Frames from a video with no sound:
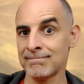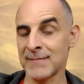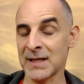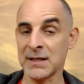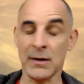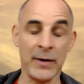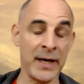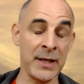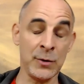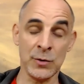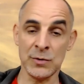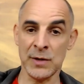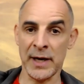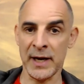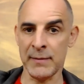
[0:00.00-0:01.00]
That's how I
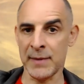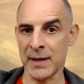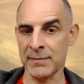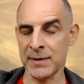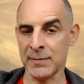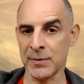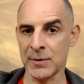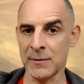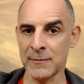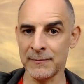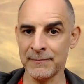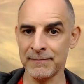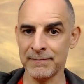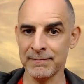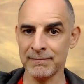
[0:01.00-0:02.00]
used to hire my people.
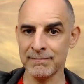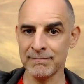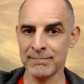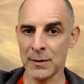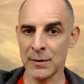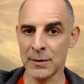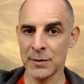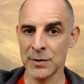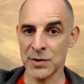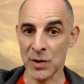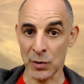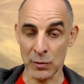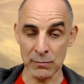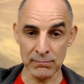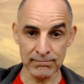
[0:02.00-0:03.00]

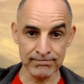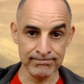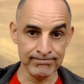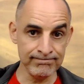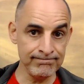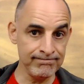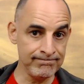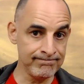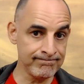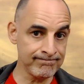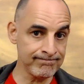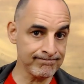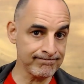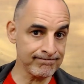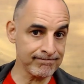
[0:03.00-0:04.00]
So,
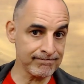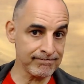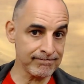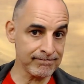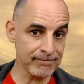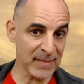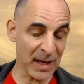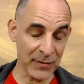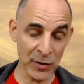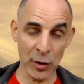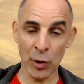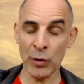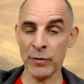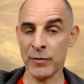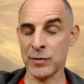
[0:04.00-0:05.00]
if you're
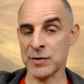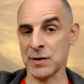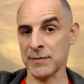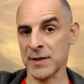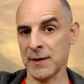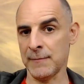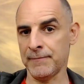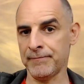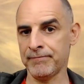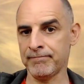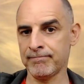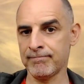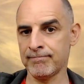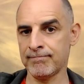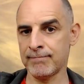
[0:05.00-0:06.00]
going through something,
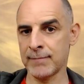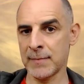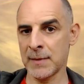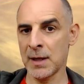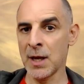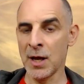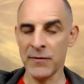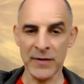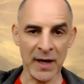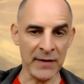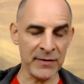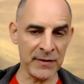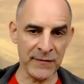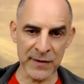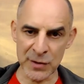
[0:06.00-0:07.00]
if you're
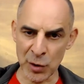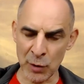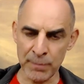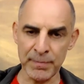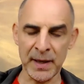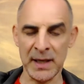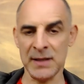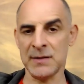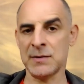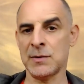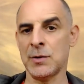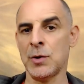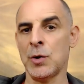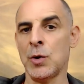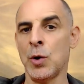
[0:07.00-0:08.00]
having physical pains,
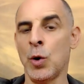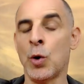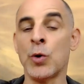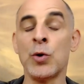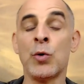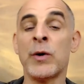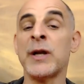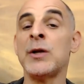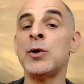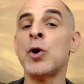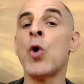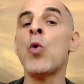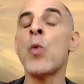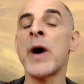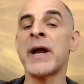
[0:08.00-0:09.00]
or you already
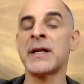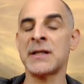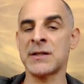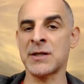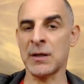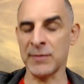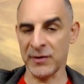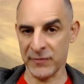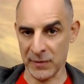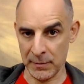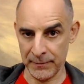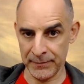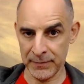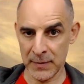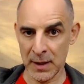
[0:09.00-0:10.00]
know where it is coming from,
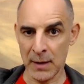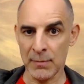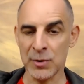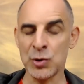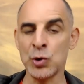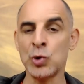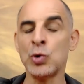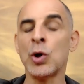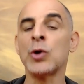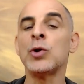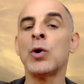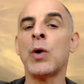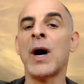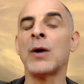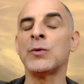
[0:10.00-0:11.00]
but you do not
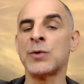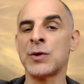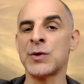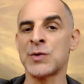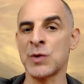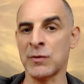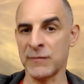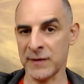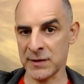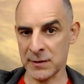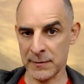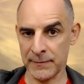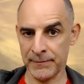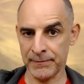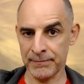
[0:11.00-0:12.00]
know how to resolve it,
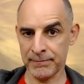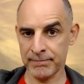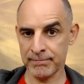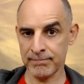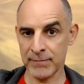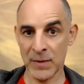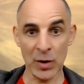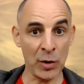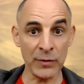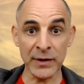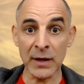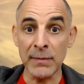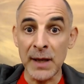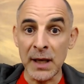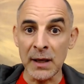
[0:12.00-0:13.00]

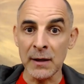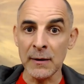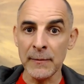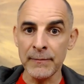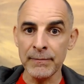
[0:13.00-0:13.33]
contact me.